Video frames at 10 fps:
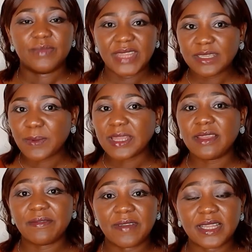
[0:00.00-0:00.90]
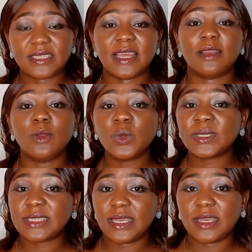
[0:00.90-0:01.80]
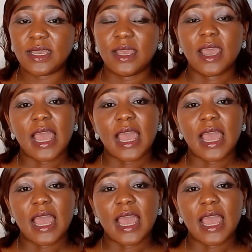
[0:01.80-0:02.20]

Despite the fact that low zinc